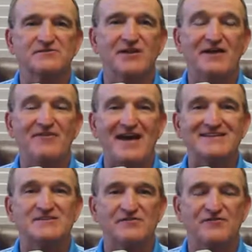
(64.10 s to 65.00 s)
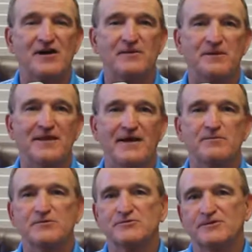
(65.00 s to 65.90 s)
of life as defined by that
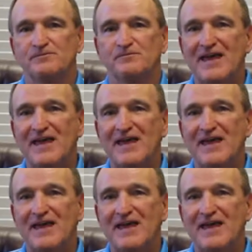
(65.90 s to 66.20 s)
person.